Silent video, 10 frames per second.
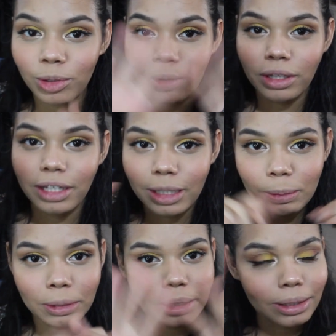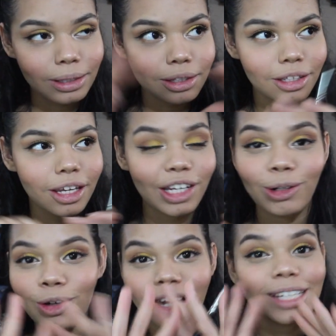doing this because I
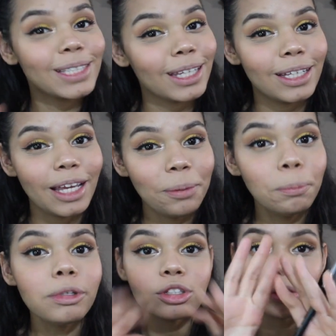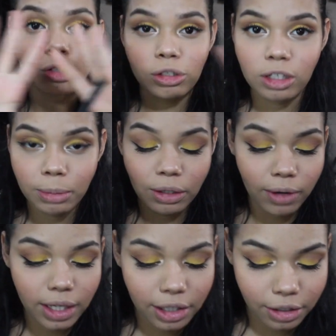don't know how to say the name, so it's just going to be
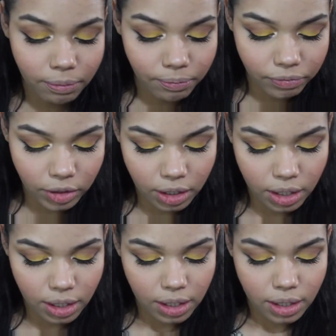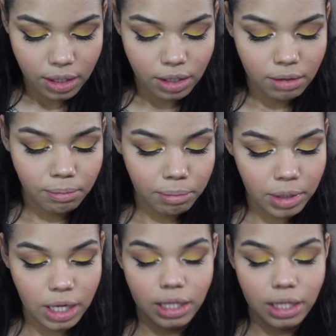right here. But